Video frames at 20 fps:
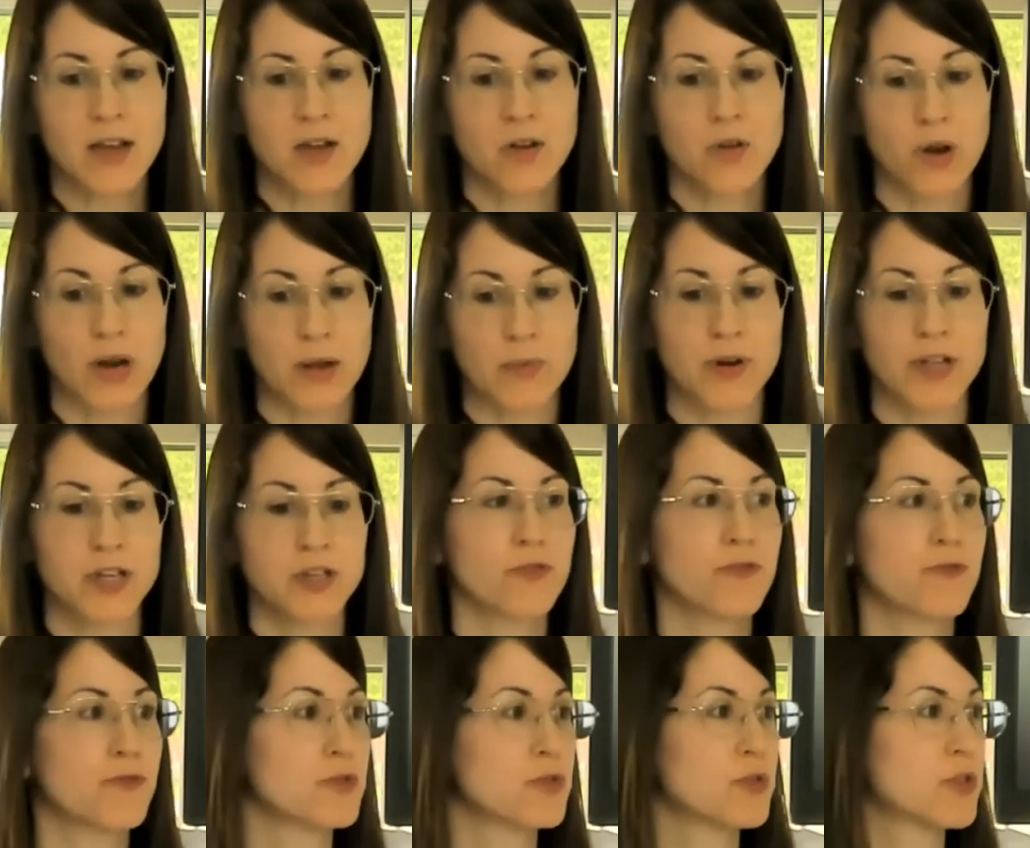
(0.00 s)

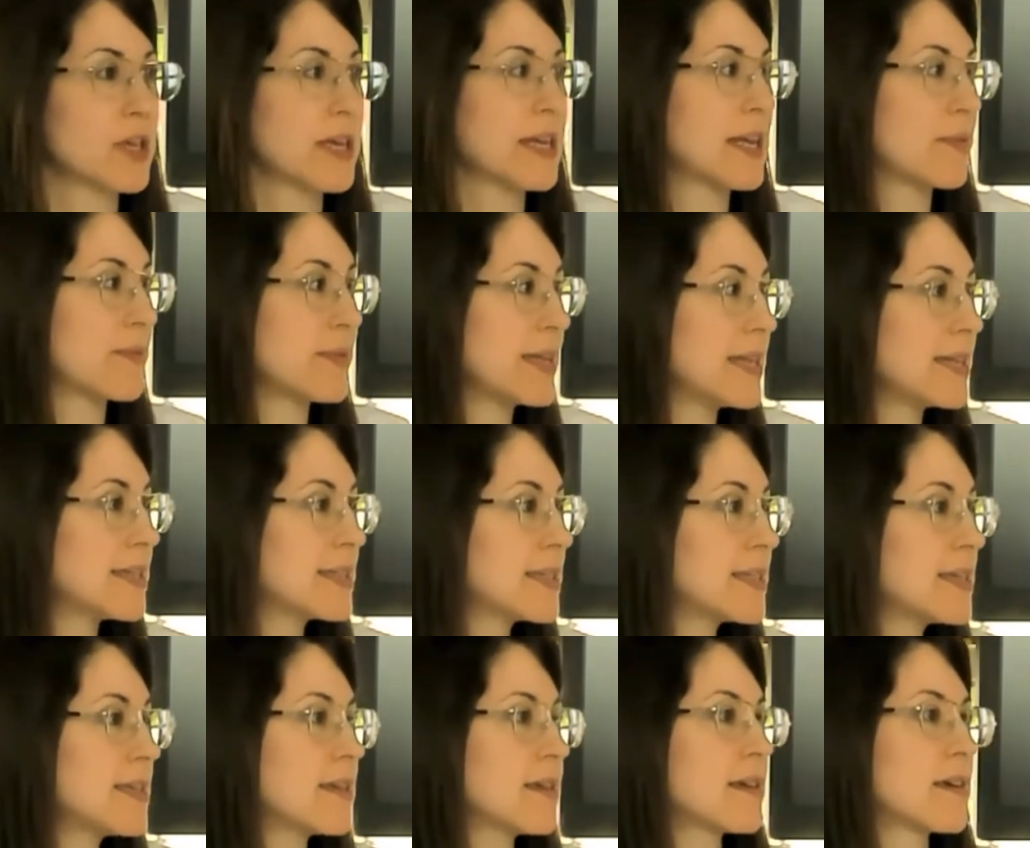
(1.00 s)
Collaboration for
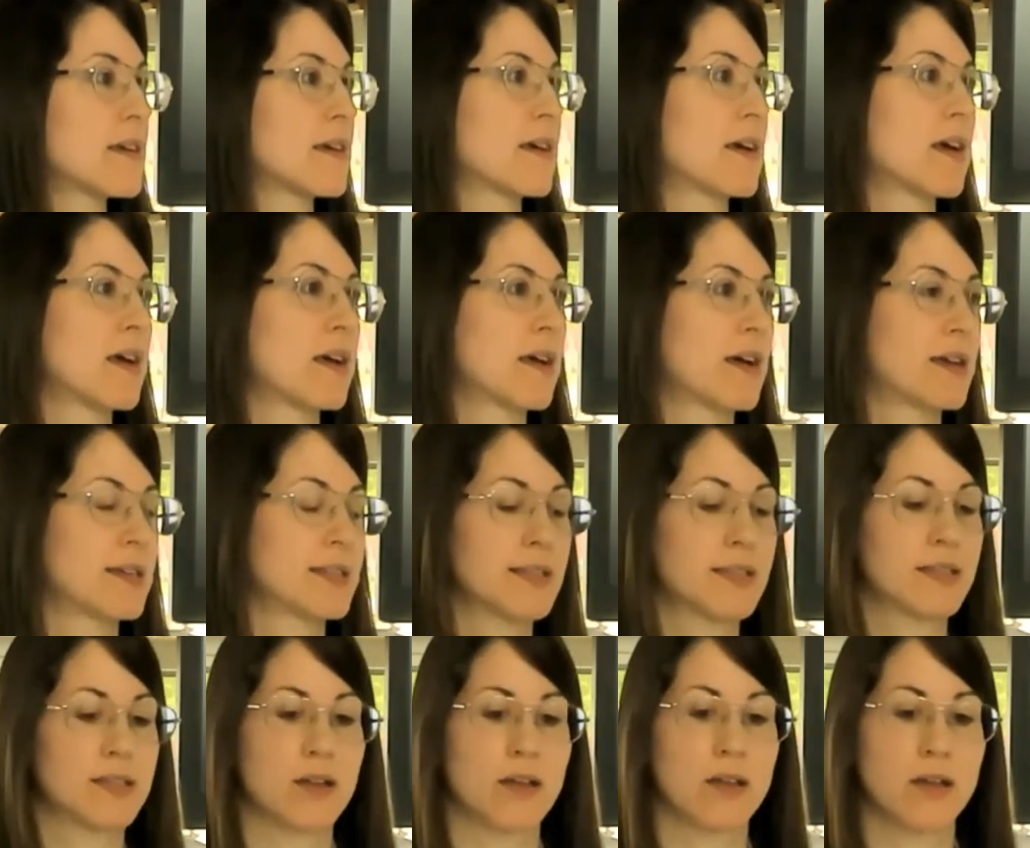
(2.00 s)
sustainability
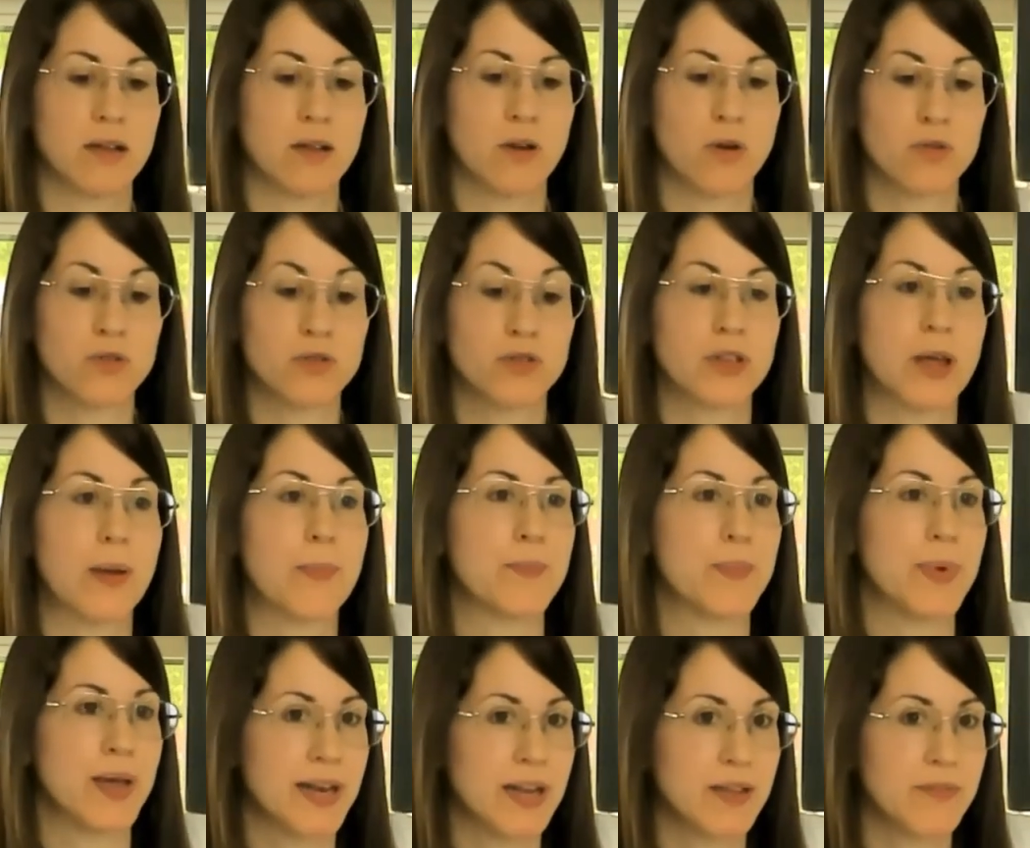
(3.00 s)
has also some
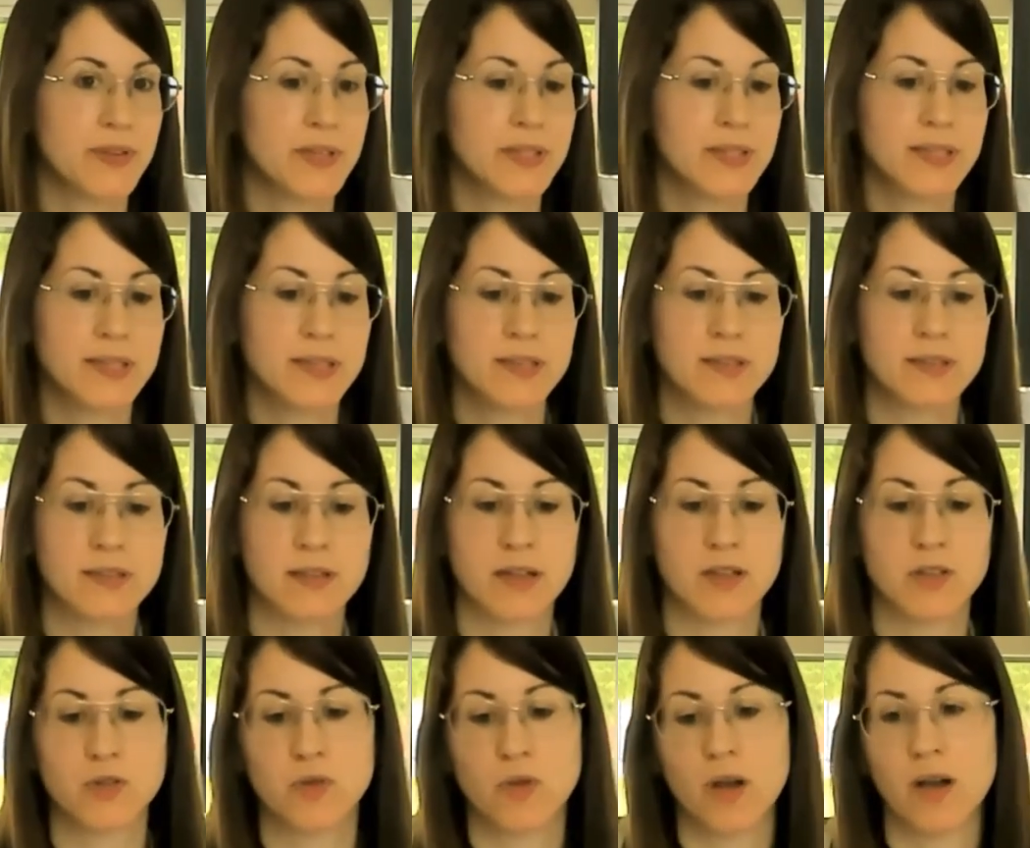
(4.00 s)
benefits,
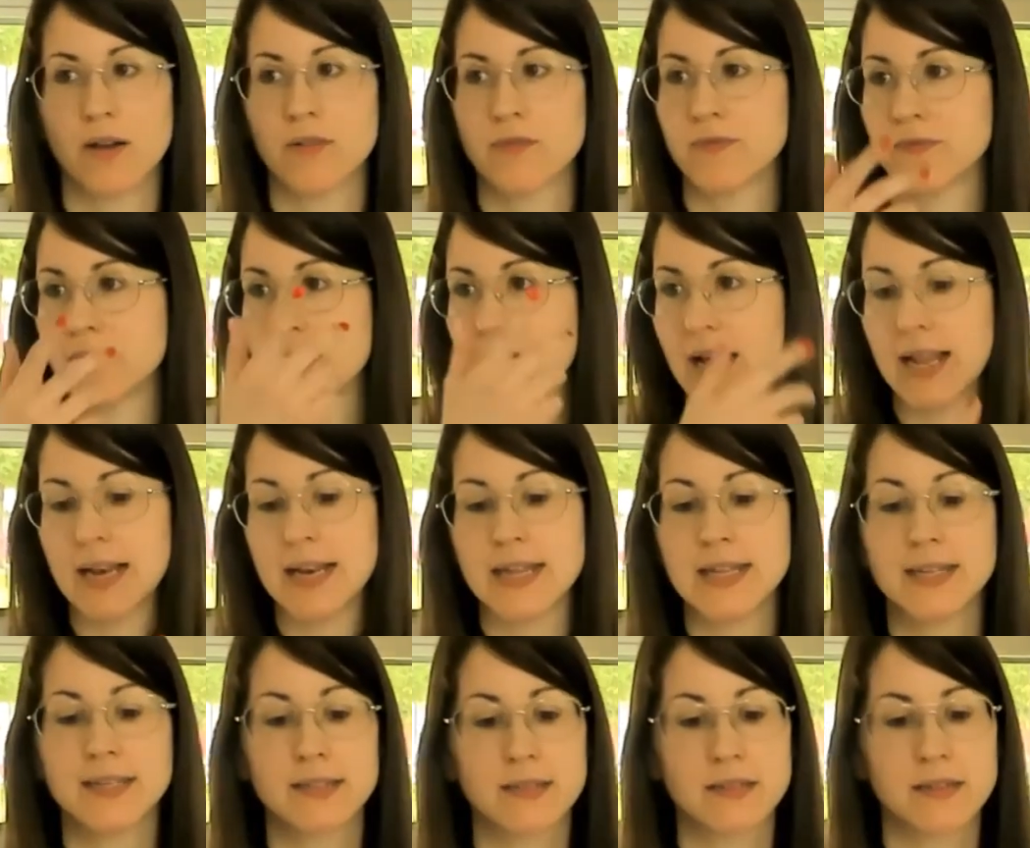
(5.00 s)
and you have a
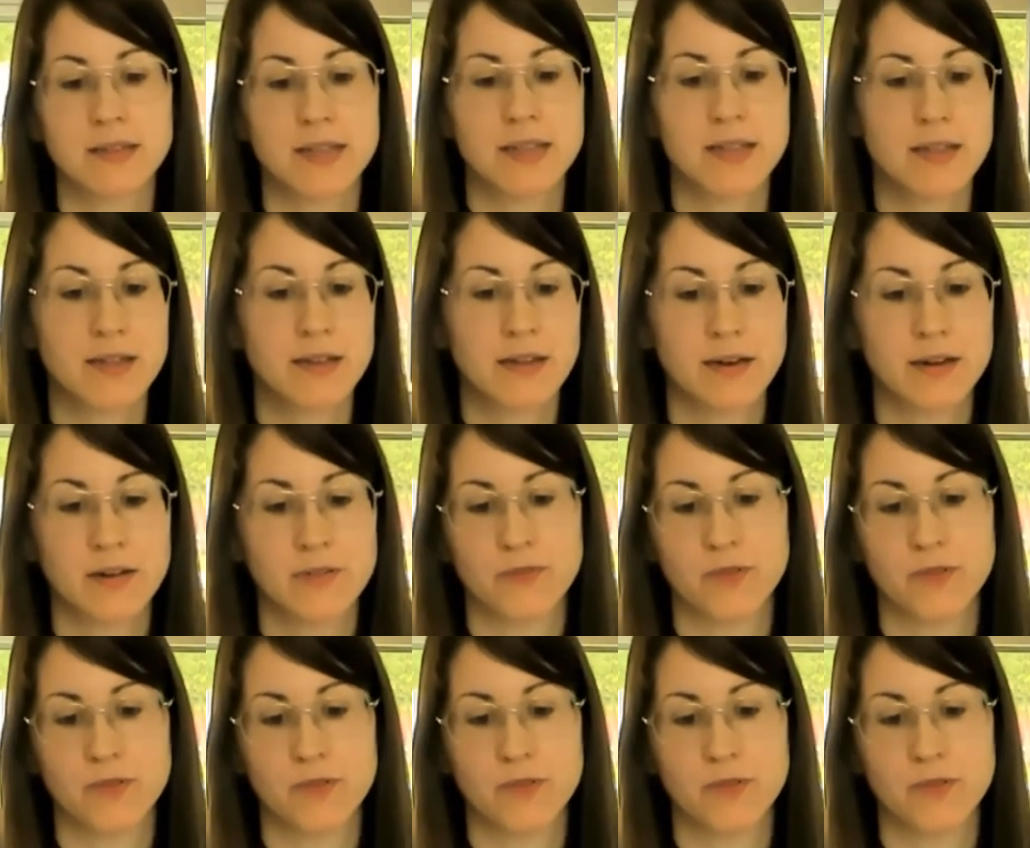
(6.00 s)
list here.